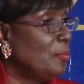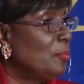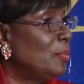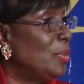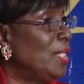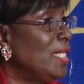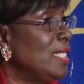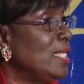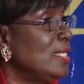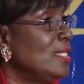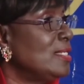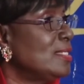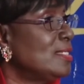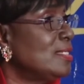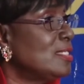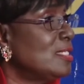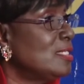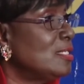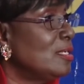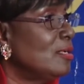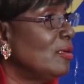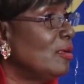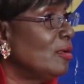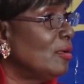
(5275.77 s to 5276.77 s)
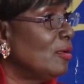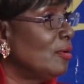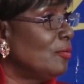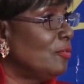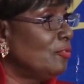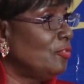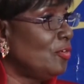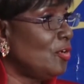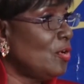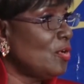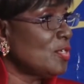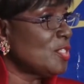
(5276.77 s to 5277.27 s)
Please,
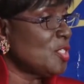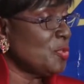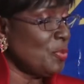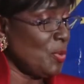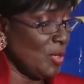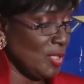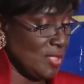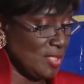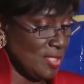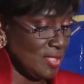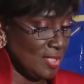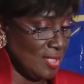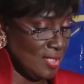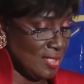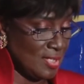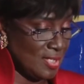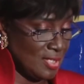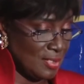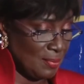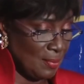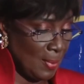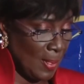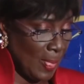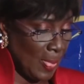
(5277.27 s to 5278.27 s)
for our sponsors.